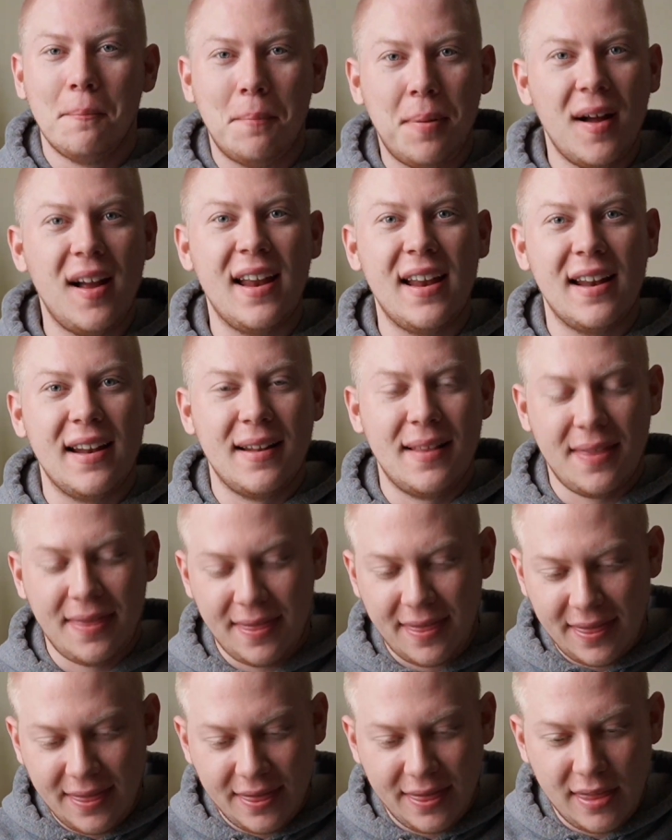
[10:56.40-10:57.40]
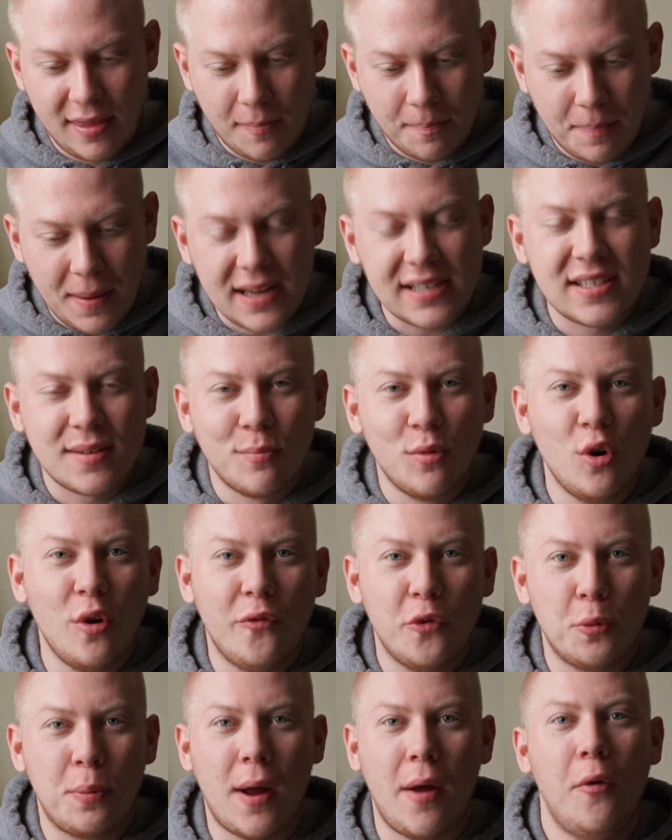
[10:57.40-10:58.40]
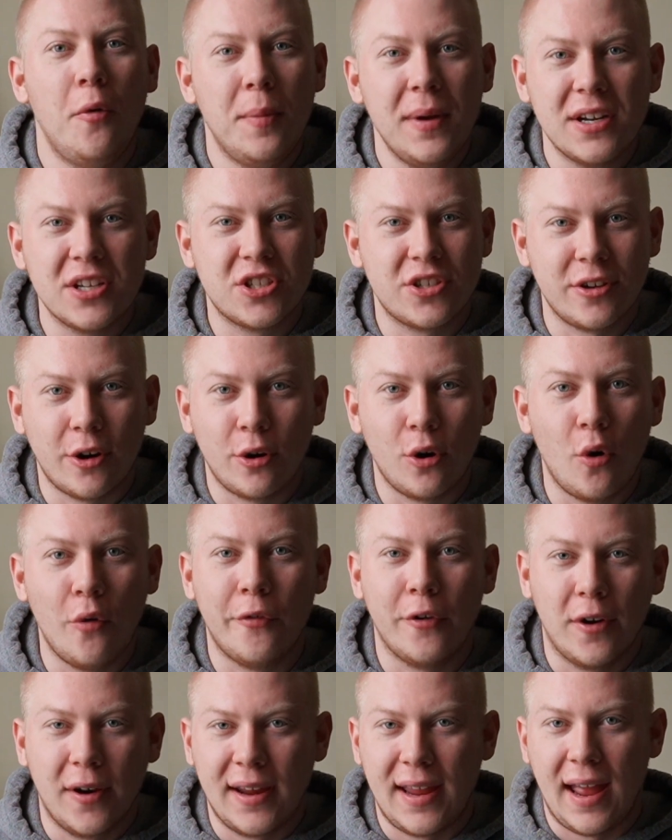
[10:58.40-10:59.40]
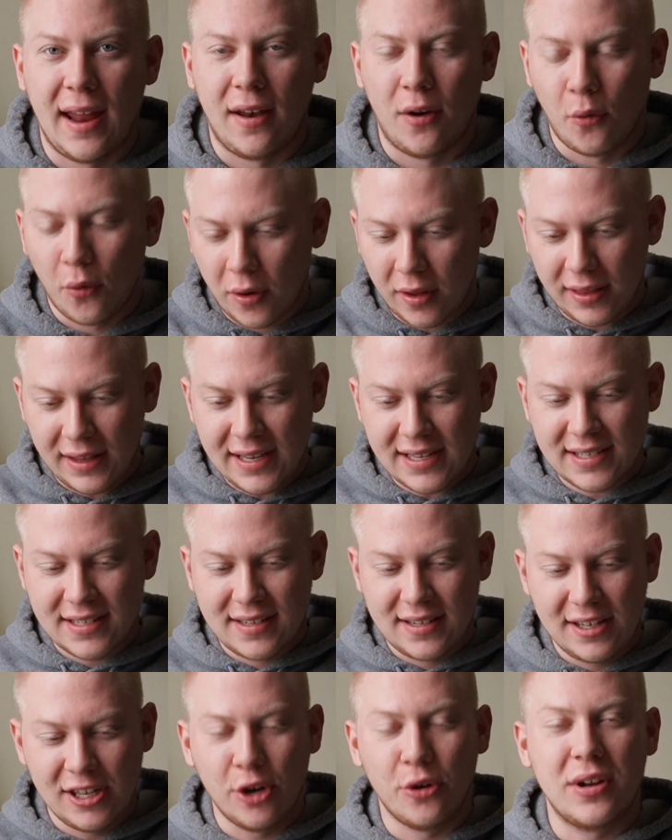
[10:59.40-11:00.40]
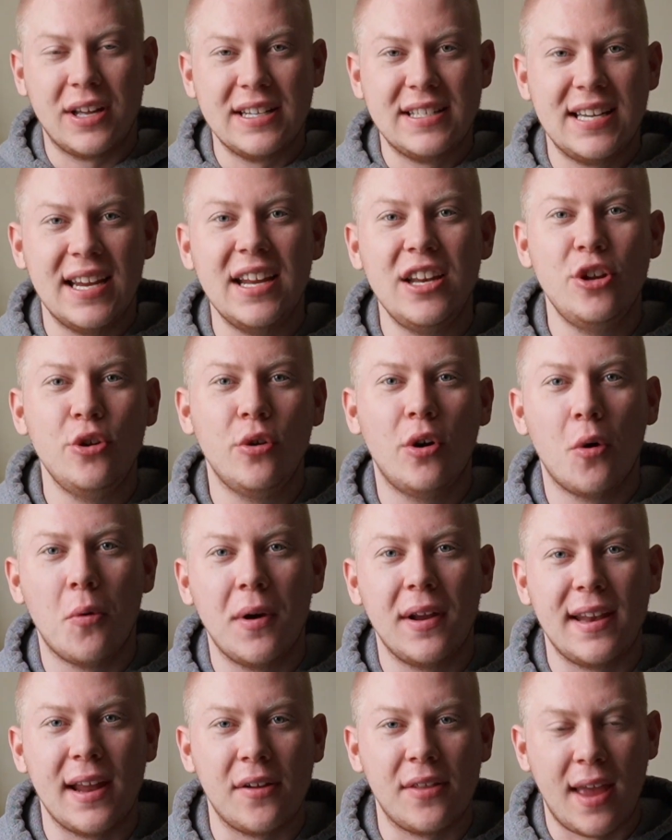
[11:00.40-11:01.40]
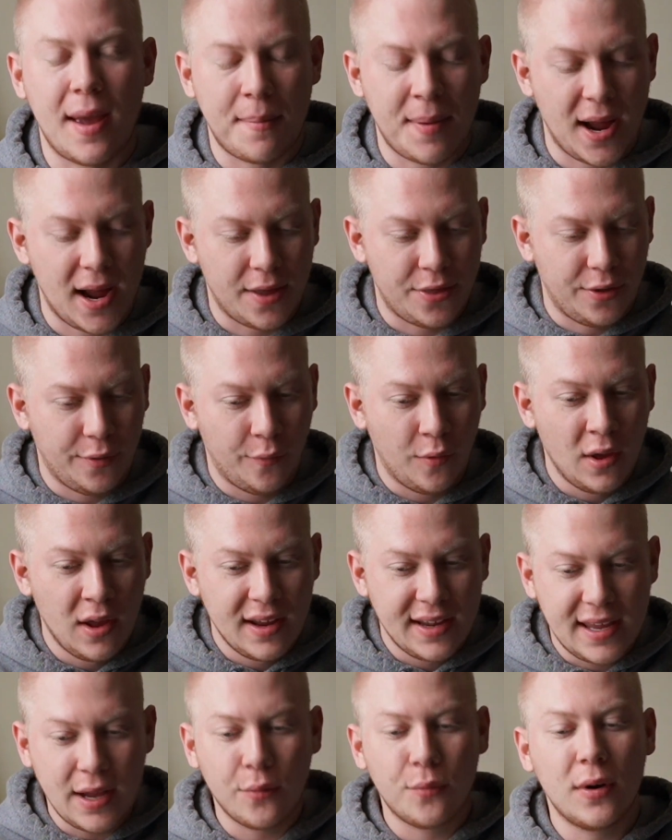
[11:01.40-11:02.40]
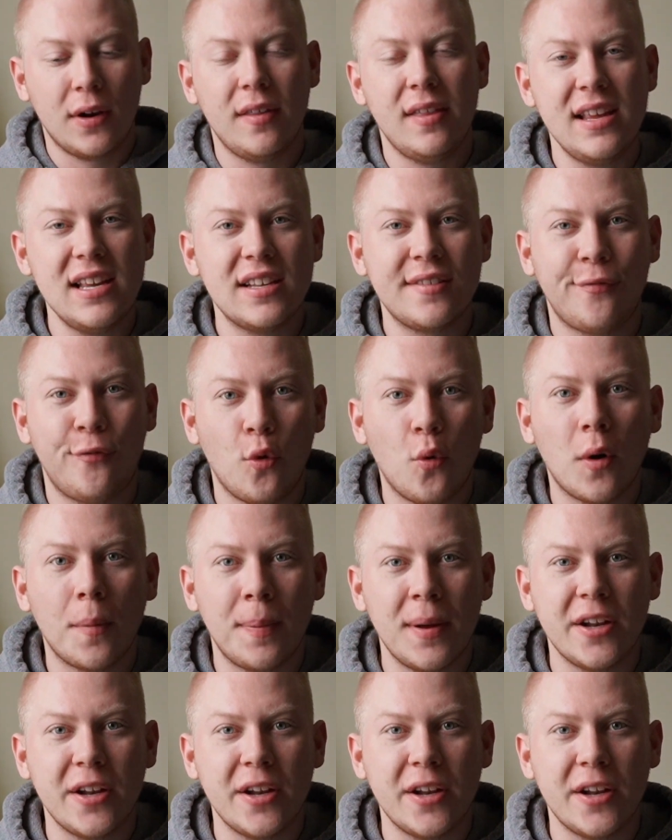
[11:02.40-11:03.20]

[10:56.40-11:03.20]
But the best move would probably be to start over again, or at least, continue going down that path of get rid of these 4